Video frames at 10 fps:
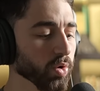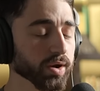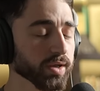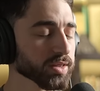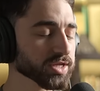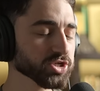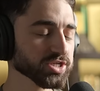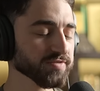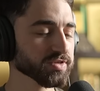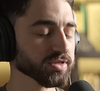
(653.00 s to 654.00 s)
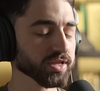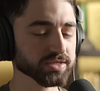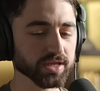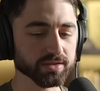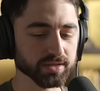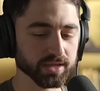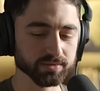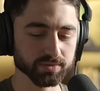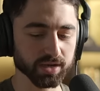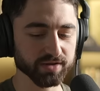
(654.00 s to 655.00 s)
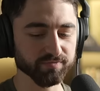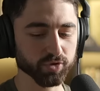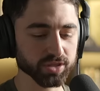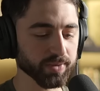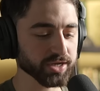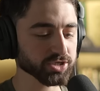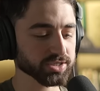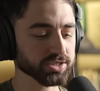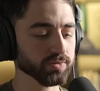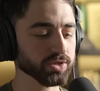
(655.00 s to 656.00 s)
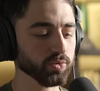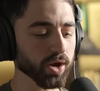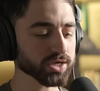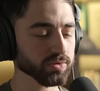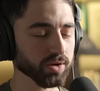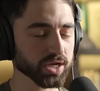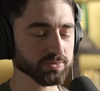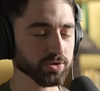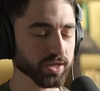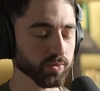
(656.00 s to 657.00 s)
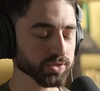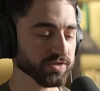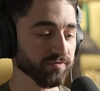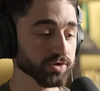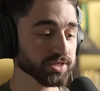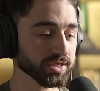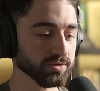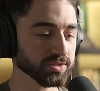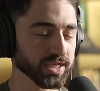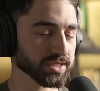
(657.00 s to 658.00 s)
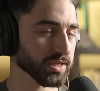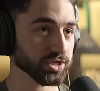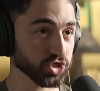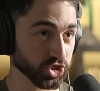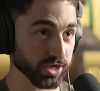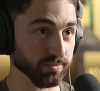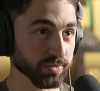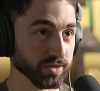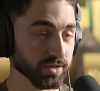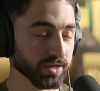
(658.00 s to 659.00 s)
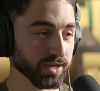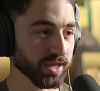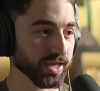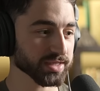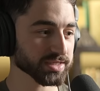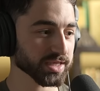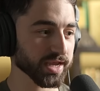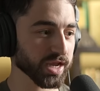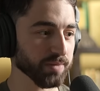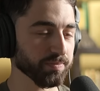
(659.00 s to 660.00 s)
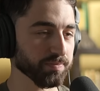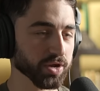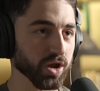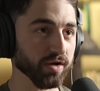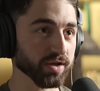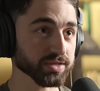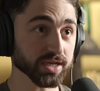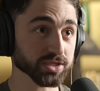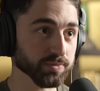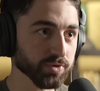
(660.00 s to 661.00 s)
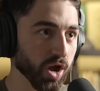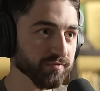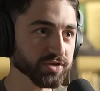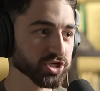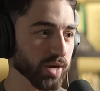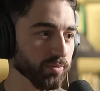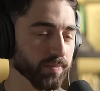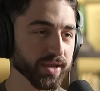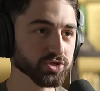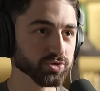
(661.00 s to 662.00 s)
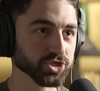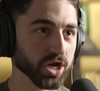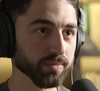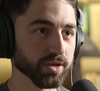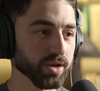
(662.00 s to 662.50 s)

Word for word: or let's just even let's not let, not even bring the patients into it. You walk into a hospital, like what's the first thing you see? It's not a gym. It's like a Starbucks. A yeah, a coffee shop or a pastry shop.